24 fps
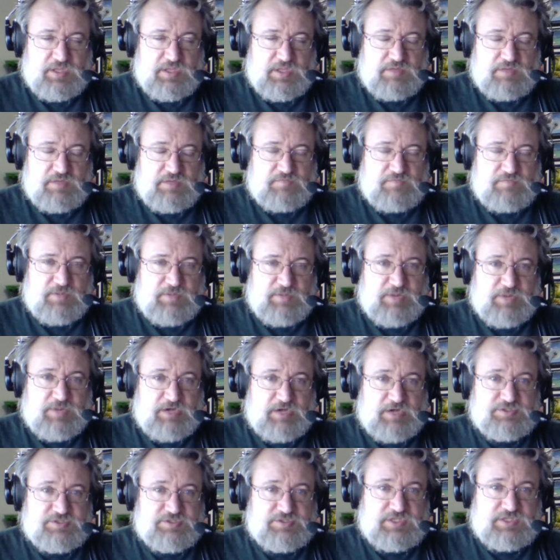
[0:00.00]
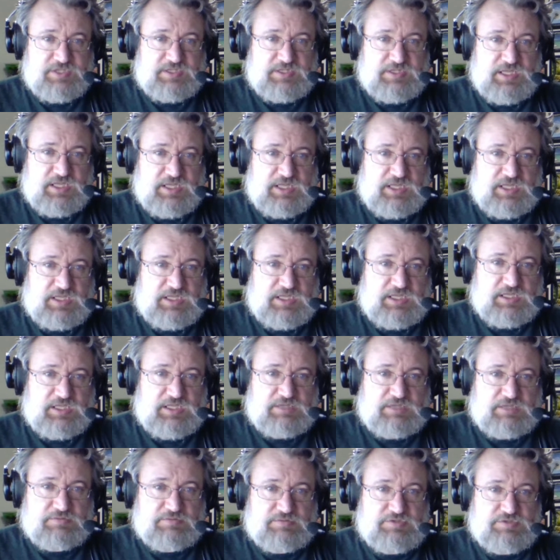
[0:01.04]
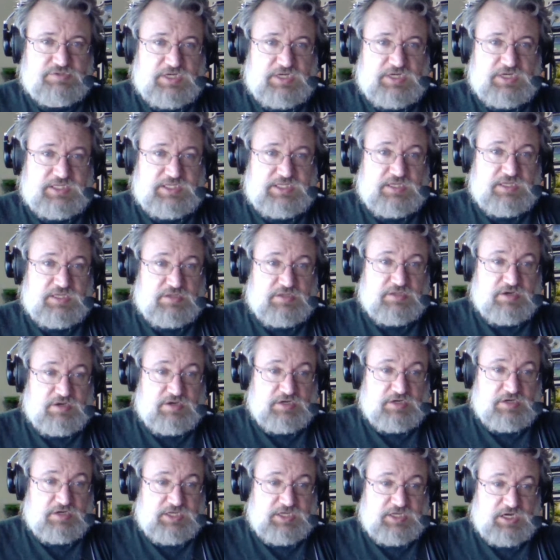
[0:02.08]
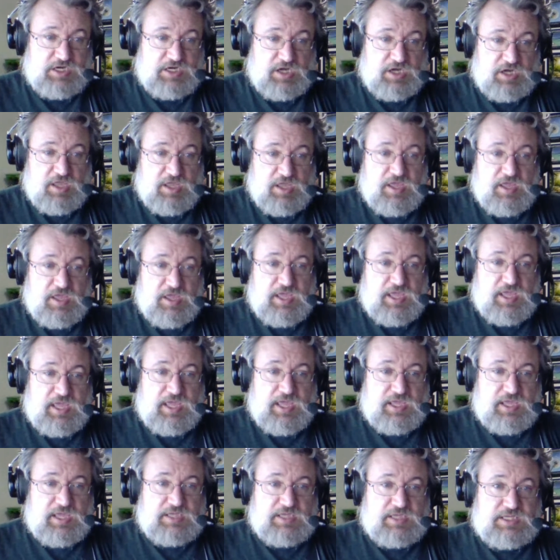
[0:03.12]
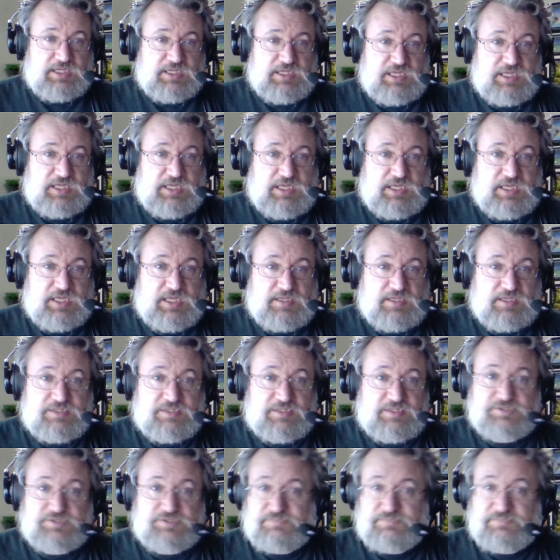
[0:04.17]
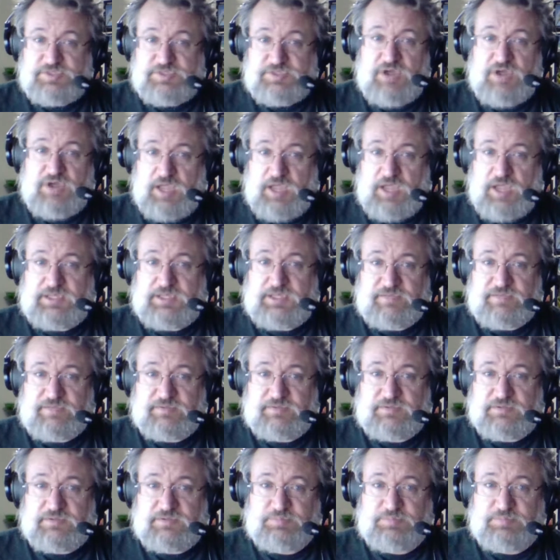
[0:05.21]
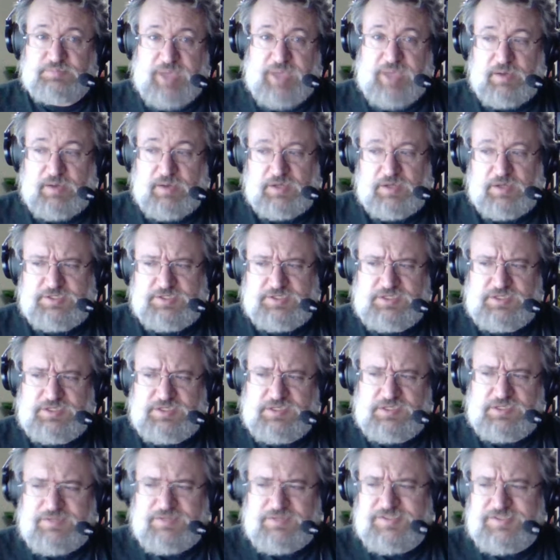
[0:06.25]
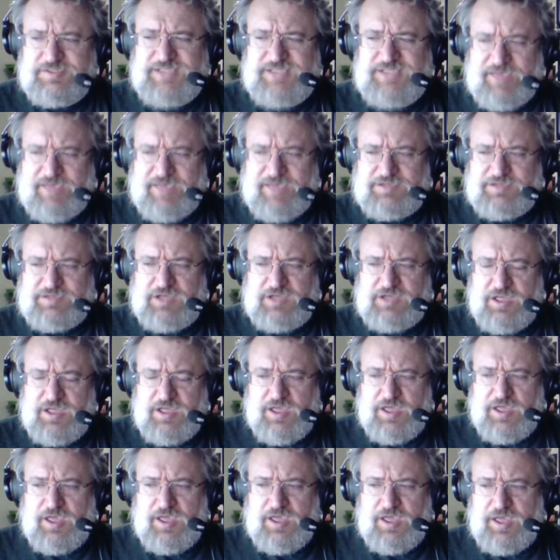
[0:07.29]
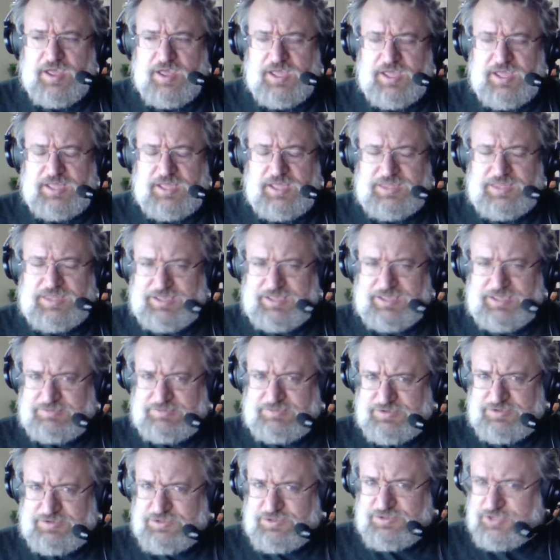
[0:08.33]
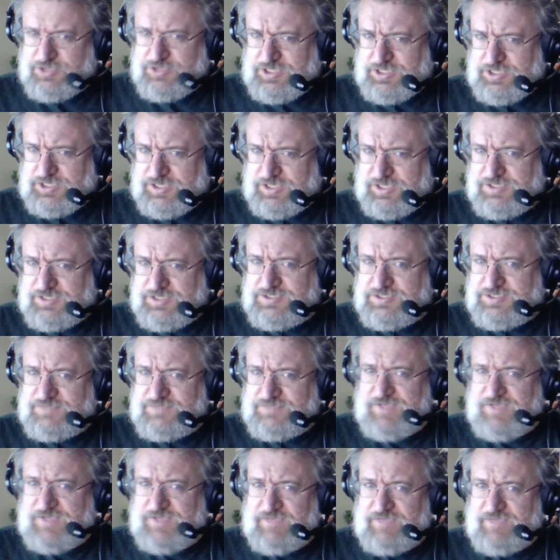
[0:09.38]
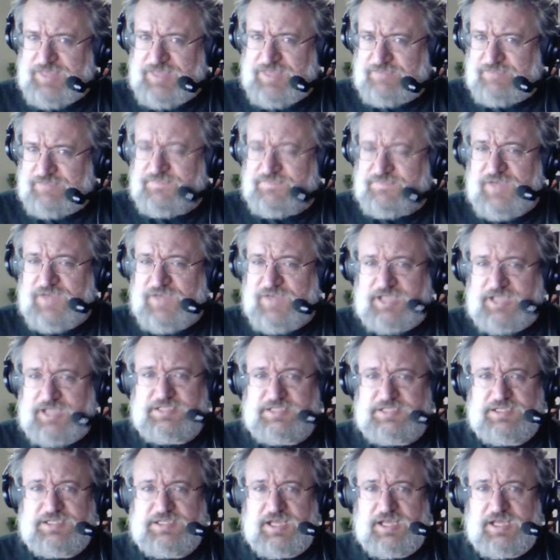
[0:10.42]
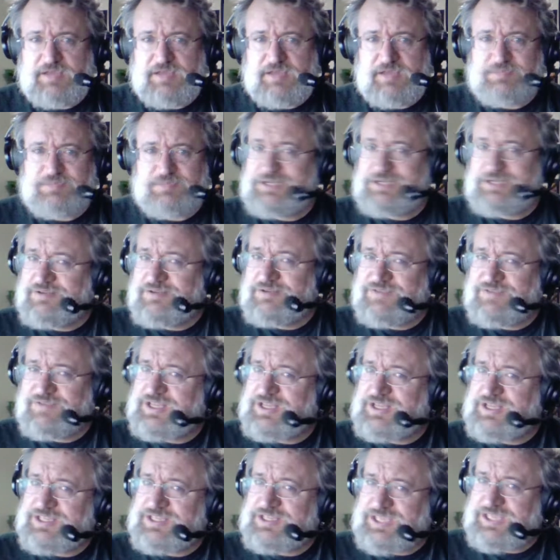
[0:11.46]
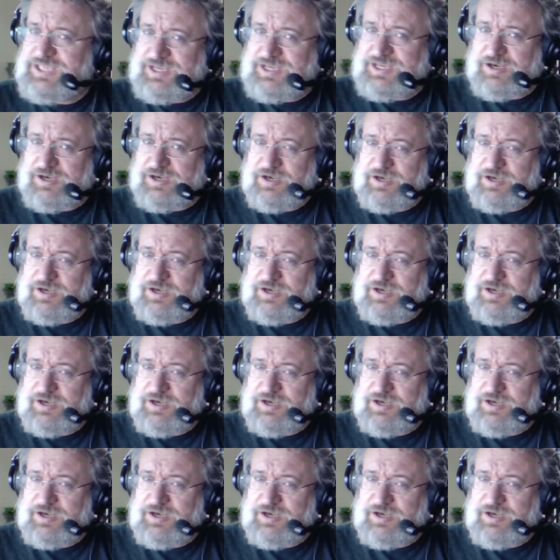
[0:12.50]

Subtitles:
vampires that they tried to kill earlier, and he is Strahd level power. So they're level 7. They could survive that fight, but they don't have any of the gear,